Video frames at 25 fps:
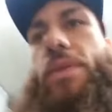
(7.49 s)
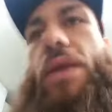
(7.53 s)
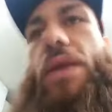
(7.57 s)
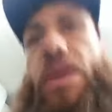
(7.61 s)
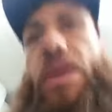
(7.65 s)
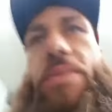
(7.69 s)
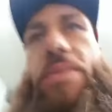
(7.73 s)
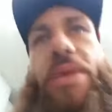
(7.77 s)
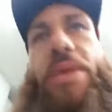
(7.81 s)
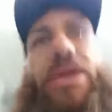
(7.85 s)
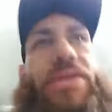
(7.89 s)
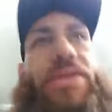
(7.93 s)

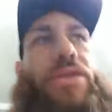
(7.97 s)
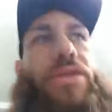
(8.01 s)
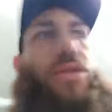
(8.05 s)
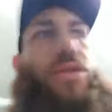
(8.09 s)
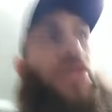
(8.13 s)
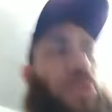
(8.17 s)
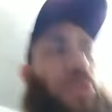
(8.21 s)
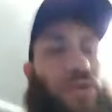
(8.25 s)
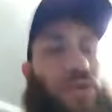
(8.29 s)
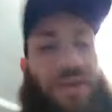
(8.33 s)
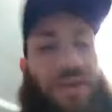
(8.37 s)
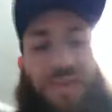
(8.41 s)
Amen. That
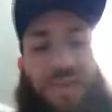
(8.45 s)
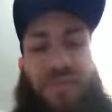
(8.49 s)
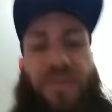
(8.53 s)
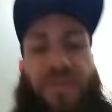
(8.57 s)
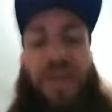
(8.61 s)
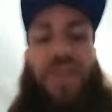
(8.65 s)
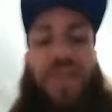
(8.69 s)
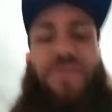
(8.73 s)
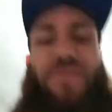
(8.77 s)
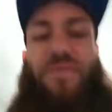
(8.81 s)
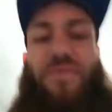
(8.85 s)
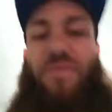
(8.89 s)
the Lord is
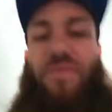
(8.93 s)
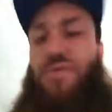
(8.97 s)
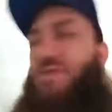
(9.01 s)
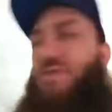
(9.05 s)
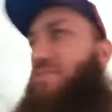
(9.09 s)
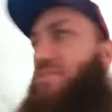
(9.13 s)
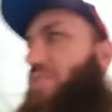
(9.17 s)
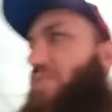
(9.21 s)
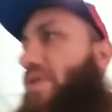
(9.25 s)
faithful.